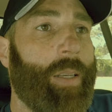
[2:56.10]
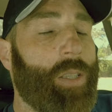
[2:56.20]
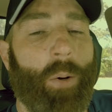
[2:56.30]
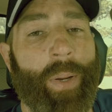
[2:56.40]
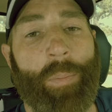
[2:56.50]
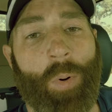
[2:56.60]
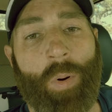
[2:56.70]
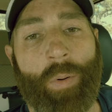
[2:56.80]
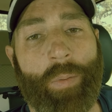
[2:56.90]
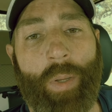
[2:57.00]
so many
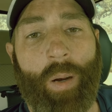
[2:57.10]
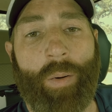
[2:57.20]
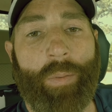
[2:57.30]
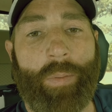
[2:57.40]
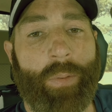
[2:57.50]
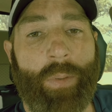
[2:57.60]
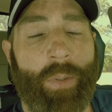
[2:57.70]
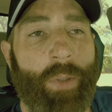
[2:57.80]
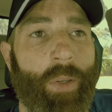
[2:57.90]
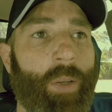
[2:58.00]
more, y'all.
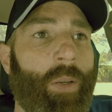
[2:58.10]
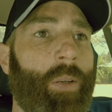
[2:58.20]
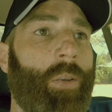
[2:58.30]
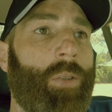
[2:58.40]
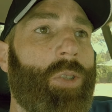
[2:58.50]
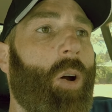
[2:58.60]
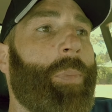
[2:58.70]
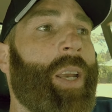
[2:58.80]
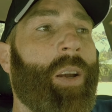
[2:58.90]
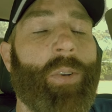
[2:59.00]
So
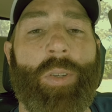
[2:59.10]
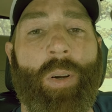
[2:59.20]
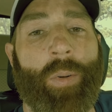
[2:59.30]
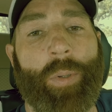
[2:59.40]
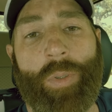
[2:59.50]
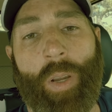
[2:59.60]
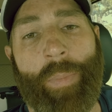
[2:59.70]
many of us are going through so